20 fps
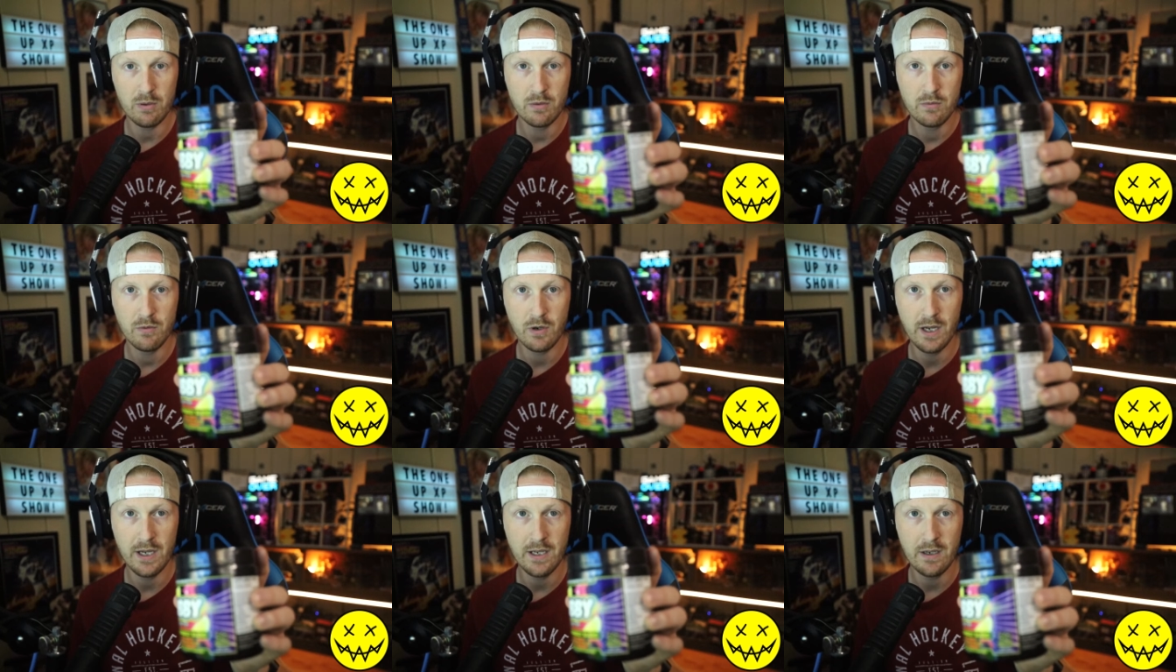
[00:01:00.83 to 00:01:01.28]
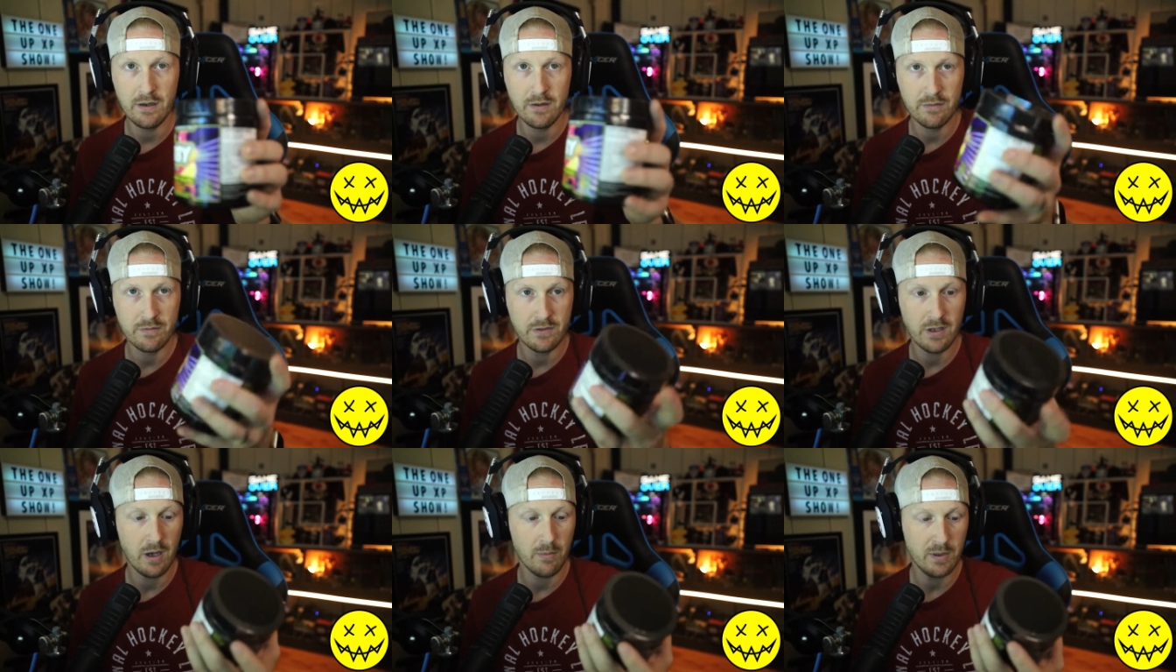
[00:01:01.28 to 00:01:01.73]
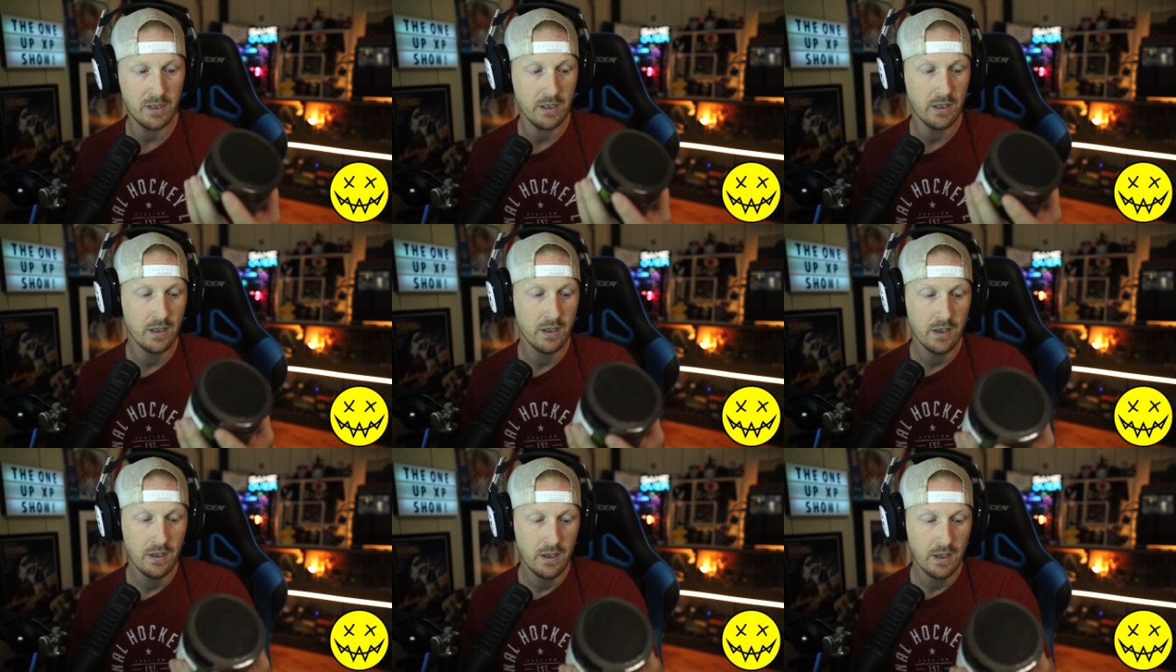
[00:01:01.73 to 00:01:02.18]
right, of Dubby.
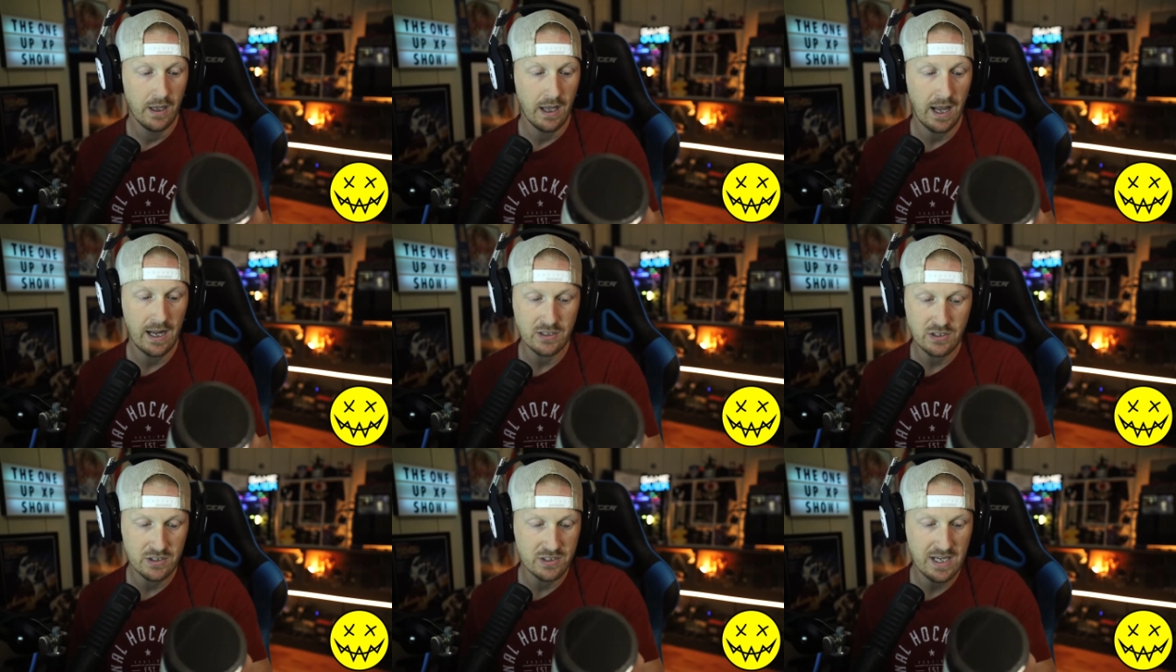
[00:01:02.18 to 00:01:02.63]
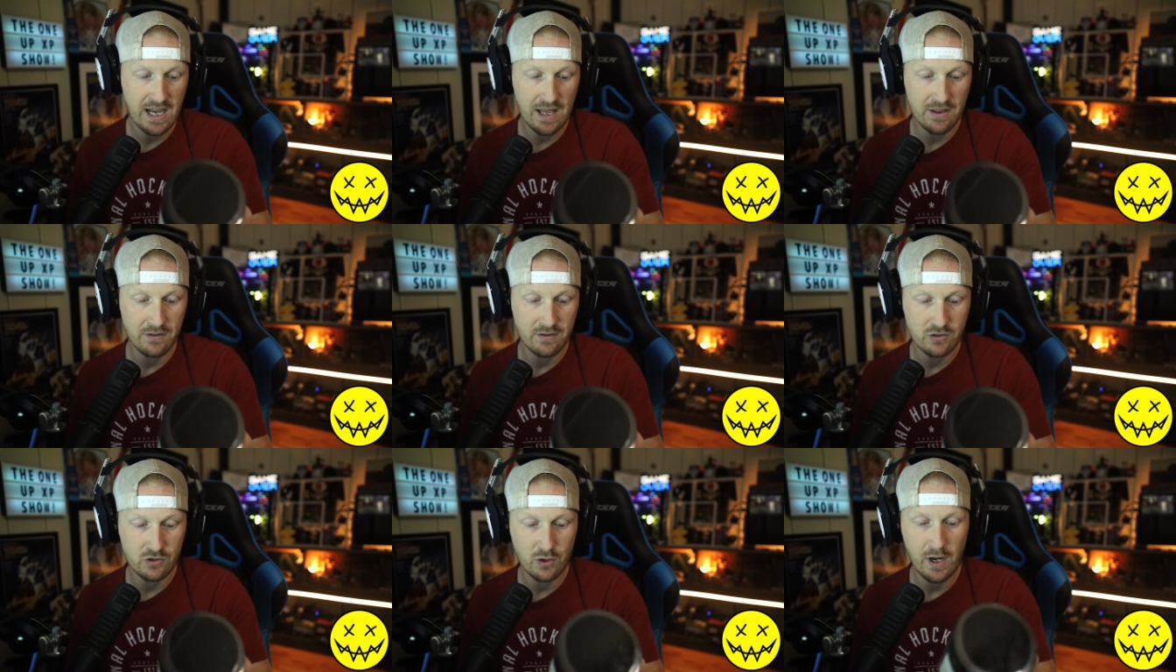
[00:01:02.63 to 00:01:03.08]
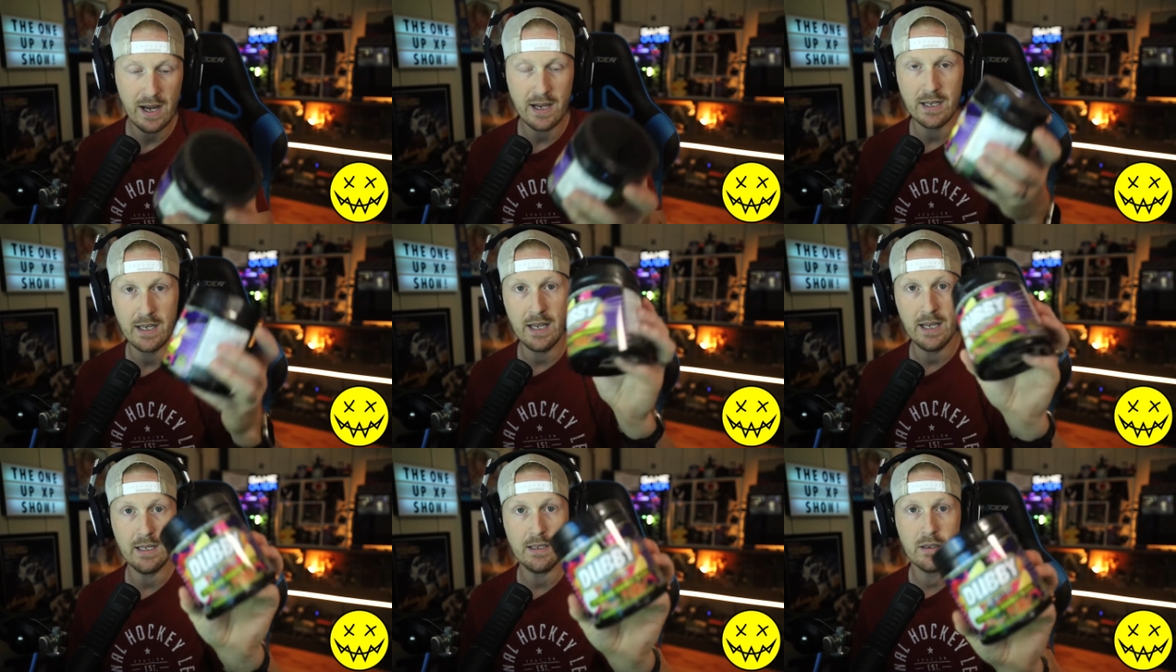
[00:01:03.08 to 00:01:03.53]
I just got the
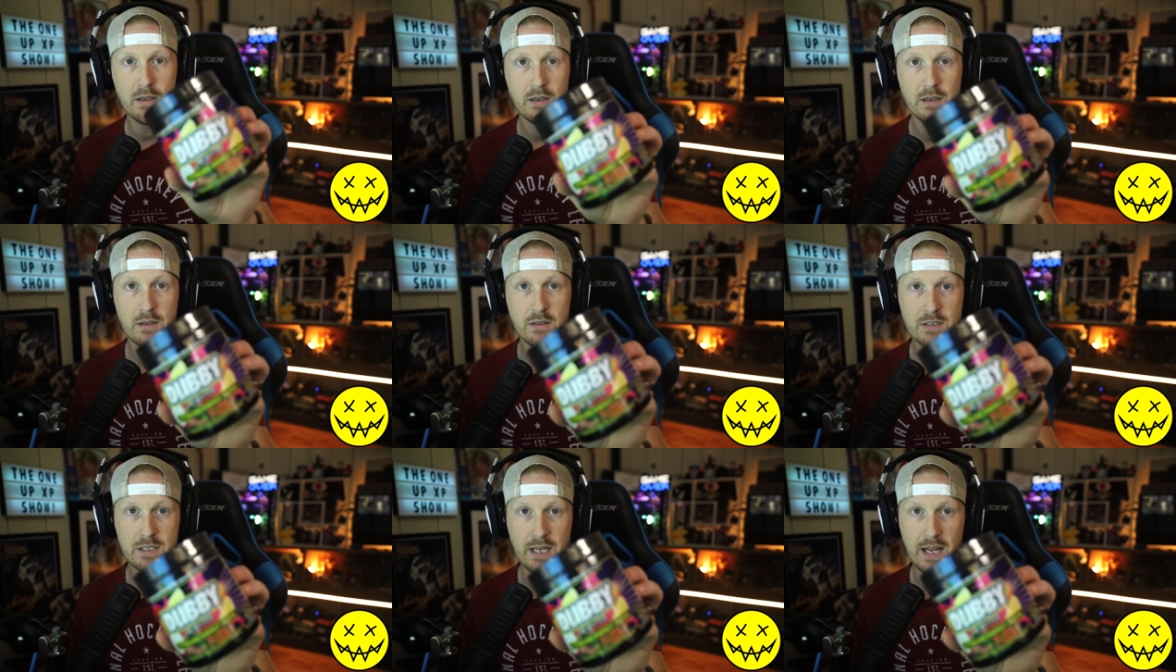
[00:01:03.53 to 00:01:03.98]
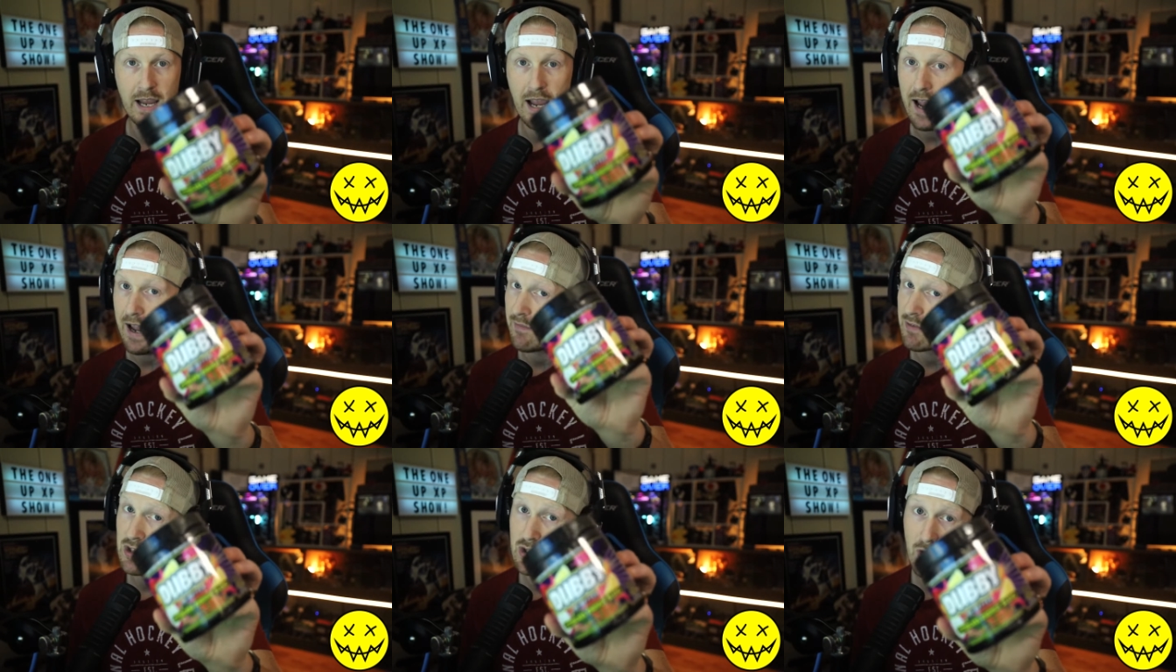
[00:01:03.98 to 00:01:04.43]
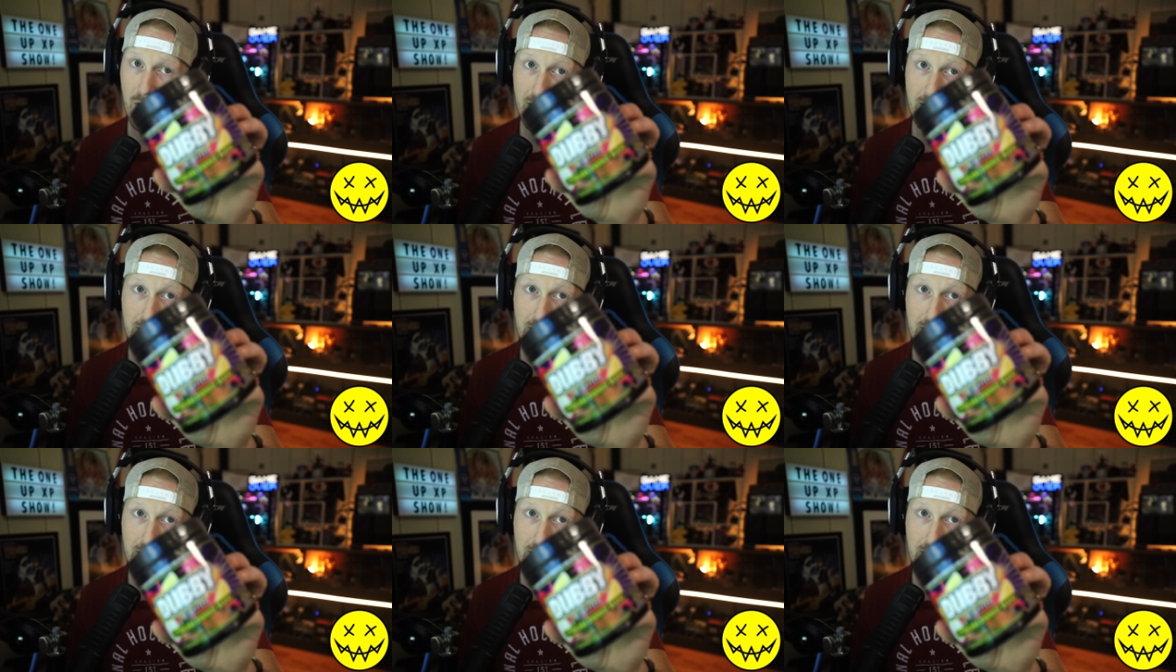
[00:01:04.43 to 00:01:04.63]
Dragonade today. I haven't tried it